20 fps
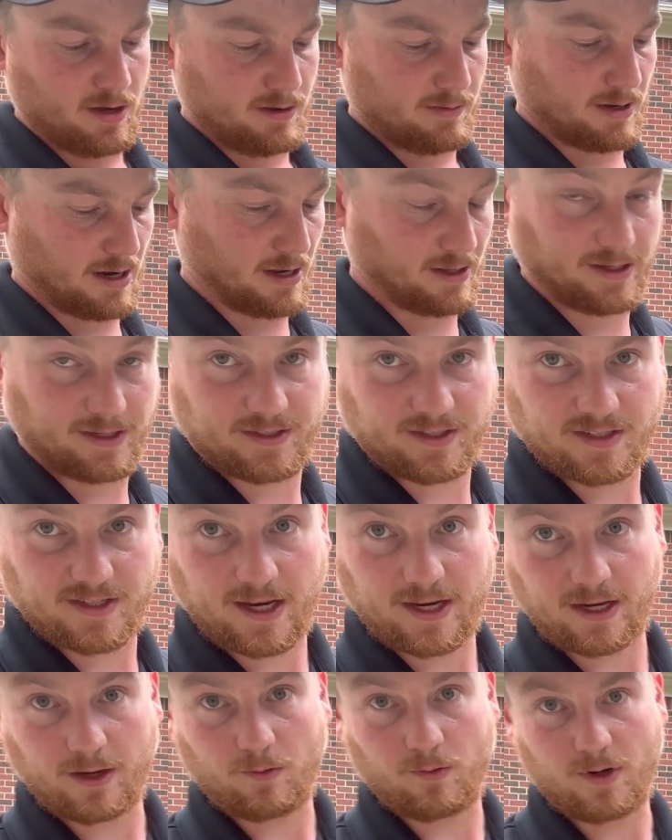But I like to
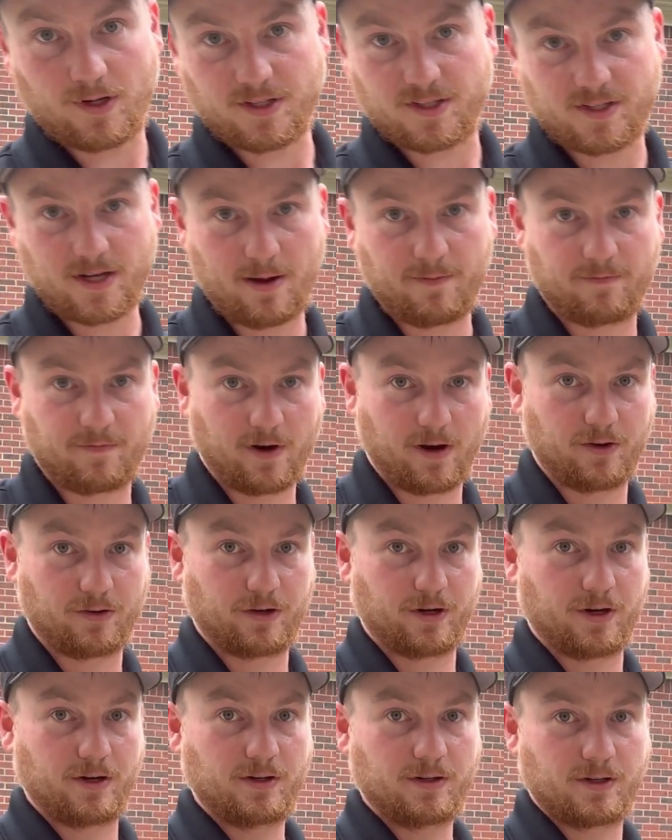take it one step
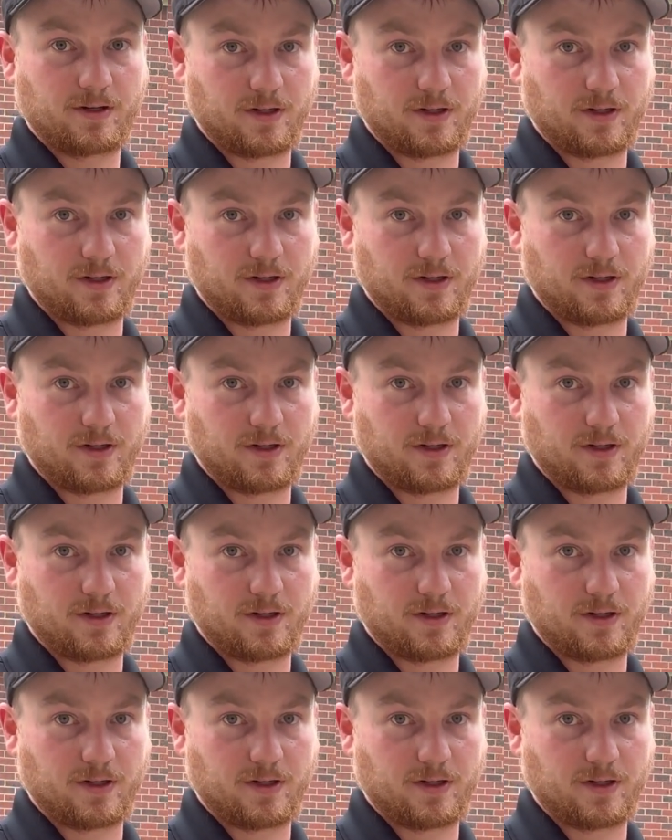further,